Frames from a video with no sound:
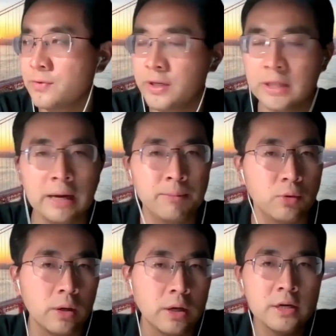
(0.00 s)
For
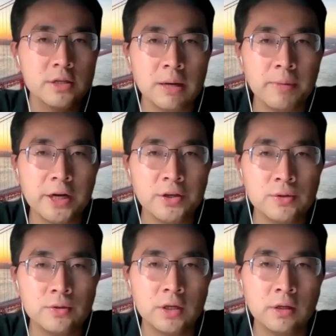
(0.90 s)
example, somebody
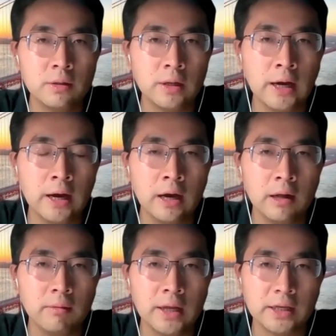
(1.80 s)
using
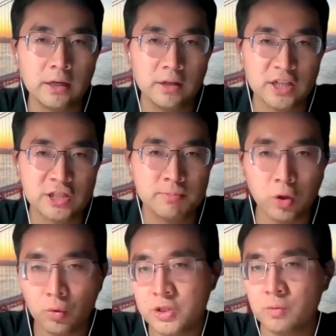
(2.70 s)
like a
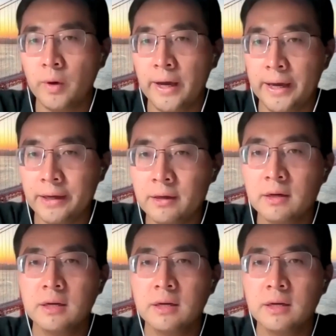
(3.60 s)
explosion way